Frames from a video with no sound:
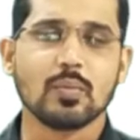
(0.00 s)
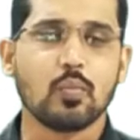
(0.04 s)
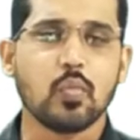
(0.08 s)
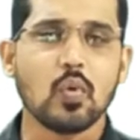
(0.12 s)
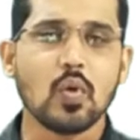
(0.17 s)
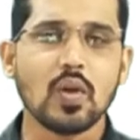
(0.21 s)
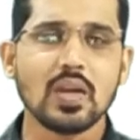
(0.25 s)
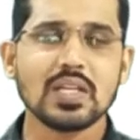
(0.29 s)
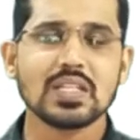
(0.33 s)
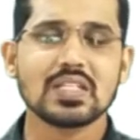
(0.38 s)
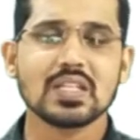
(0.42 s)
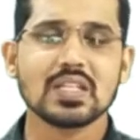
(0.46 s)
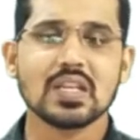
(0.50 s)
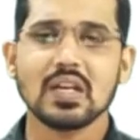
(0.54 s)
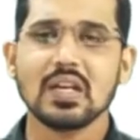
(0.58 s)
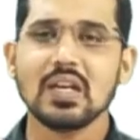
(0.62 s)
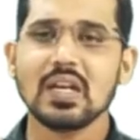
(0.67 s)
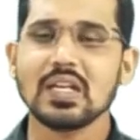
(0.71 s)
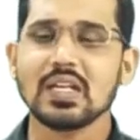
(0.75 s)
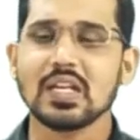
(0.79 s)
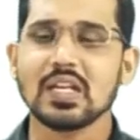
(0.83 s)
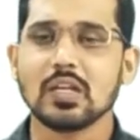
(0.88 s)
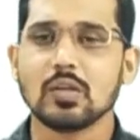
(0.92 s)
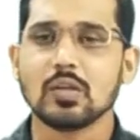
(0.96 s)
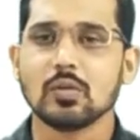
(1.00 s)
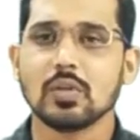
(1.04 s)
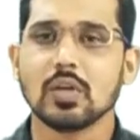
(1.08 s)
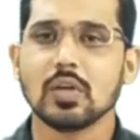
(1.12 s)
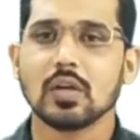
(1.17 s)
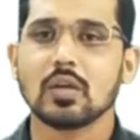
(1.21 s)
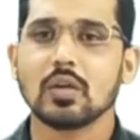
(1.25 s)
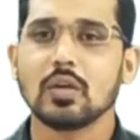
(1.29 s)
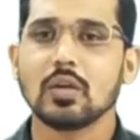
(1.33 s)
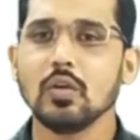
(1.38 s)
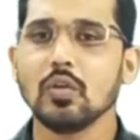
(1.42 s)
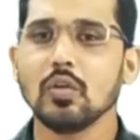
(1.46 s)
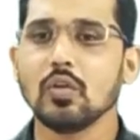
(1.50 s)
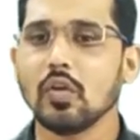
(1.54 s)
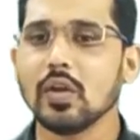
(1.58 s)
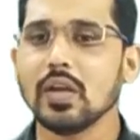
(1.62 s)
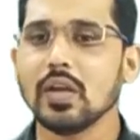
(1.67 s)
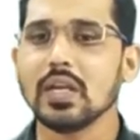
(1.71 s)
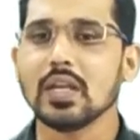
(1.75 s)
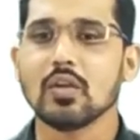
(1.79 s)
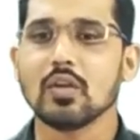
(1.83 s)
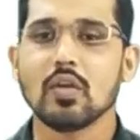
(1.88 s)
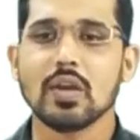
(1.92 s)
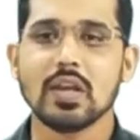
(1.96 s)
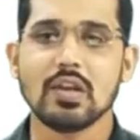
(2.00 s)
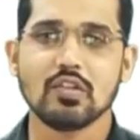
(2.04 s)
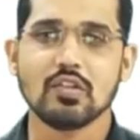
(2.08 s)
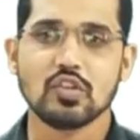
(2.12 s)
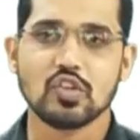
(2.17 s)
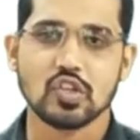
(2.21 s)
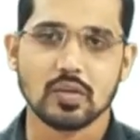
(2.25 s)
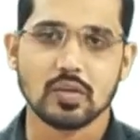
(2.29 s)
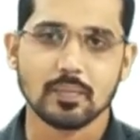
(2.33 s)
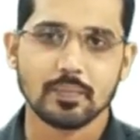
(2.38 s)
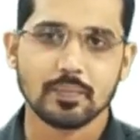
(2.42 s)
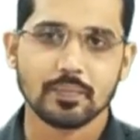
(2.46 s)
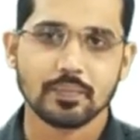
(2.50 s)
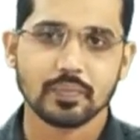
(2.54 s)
points related to the crude oil evaluation.